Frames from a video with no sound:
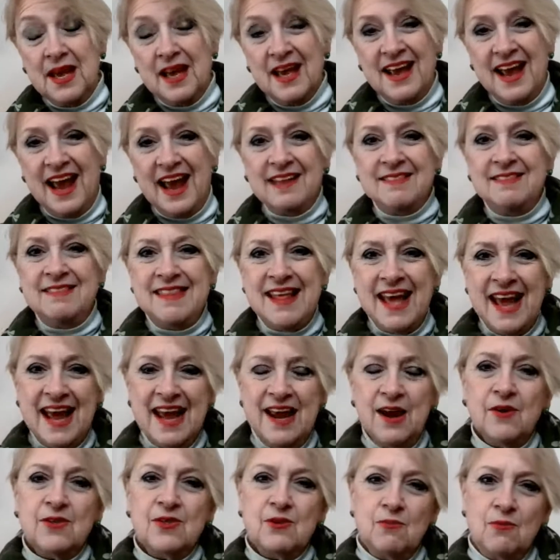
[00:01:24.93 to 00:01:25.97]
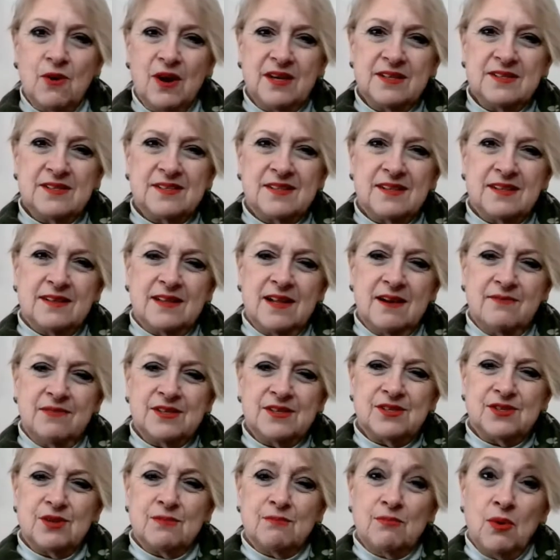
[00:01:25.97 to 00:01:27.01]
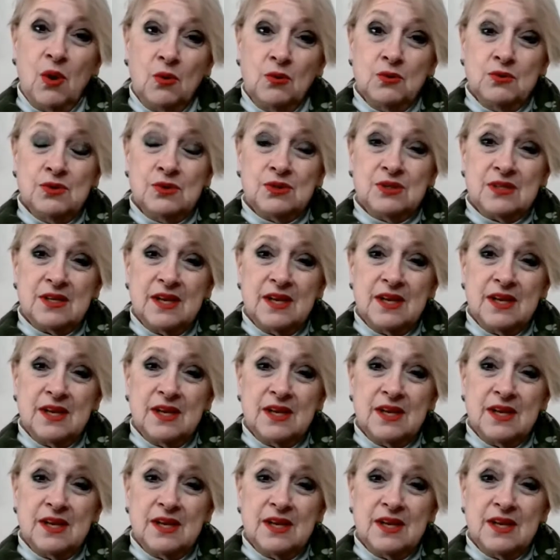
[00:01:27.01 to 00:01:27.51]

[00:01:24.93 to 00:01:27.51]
And they are the ones that love us the most,